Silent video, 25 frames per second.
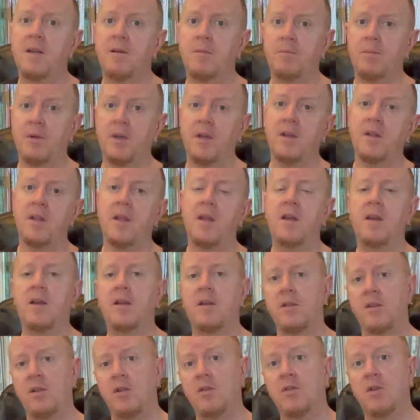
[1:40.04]
but
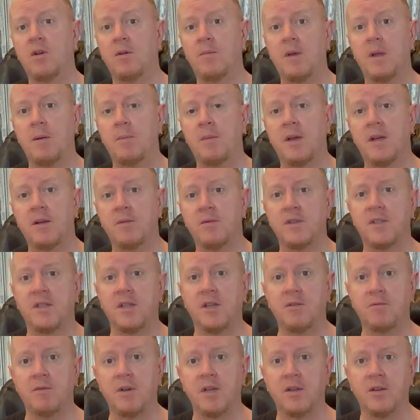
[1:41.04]
my mind was
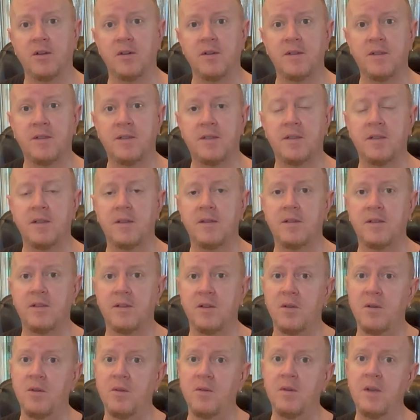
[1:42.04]
on records.
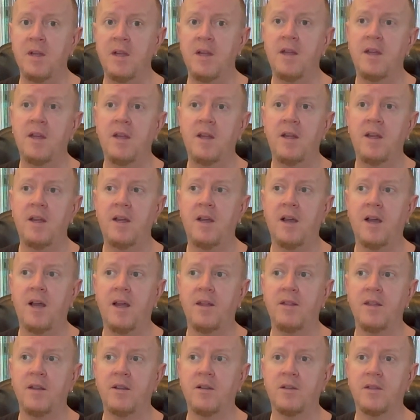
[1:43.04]
So I
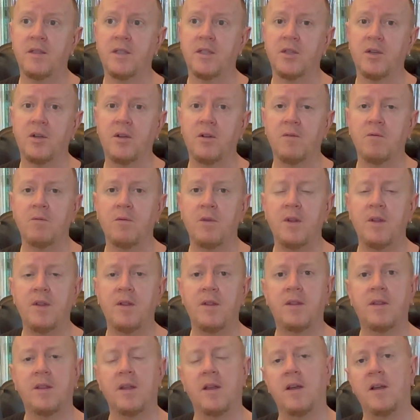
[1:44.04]
think I'll start
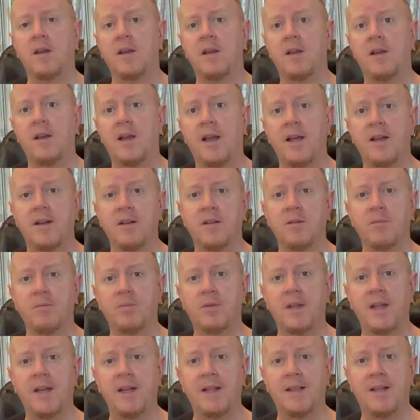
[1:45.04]
with I had a
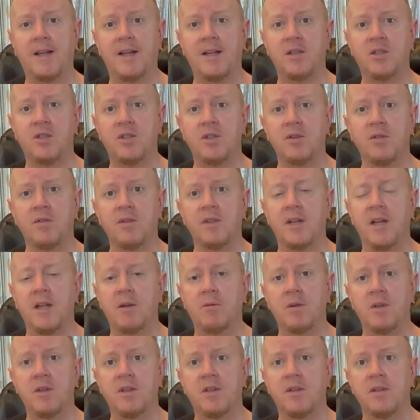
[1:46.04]
complaint last year that I
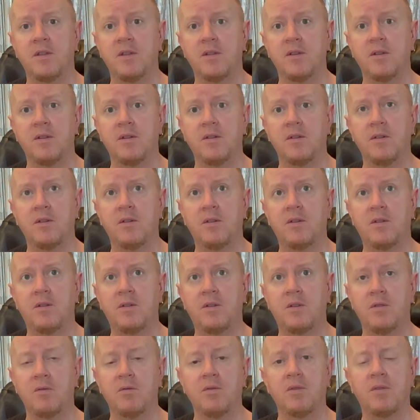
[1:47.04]
went to
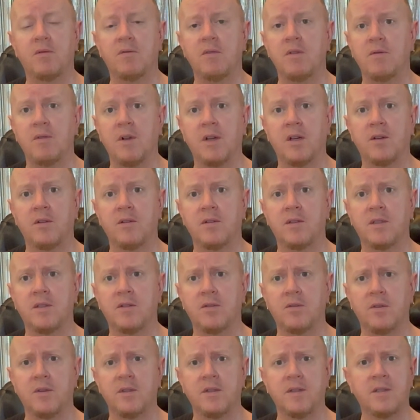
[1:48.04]
two or three record
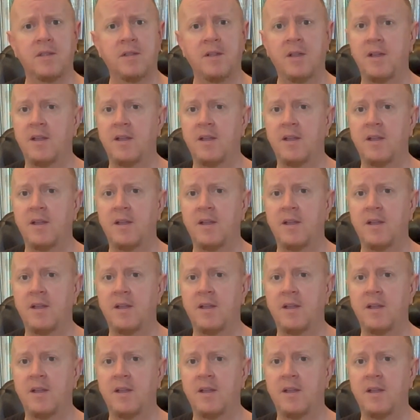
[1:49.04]
stores